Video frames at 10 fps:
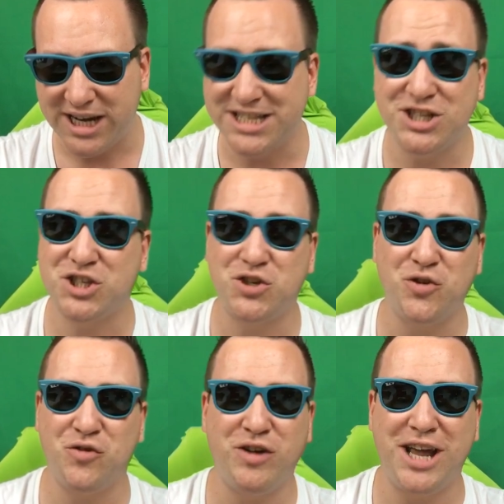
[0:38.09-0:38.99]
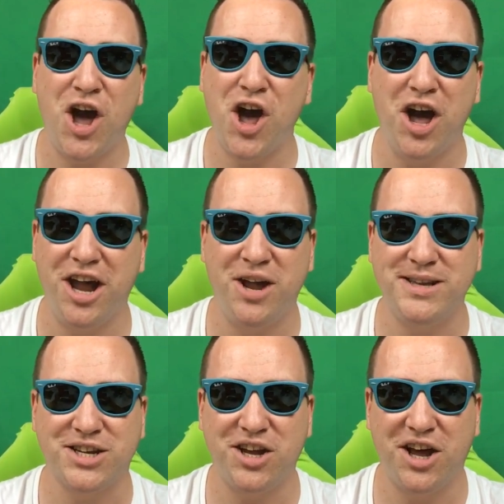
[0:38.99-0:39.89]
This is going to really hurt. I know
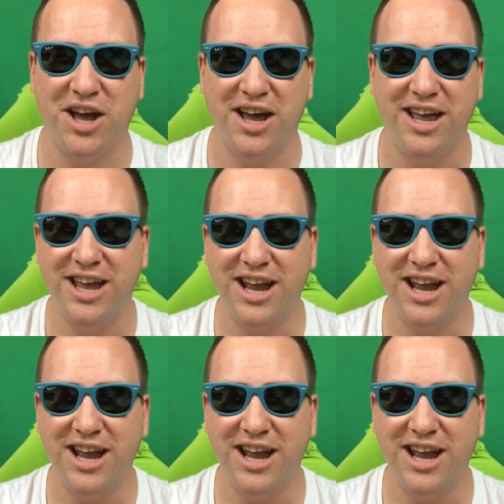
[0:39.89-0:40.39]
it's going to hurt.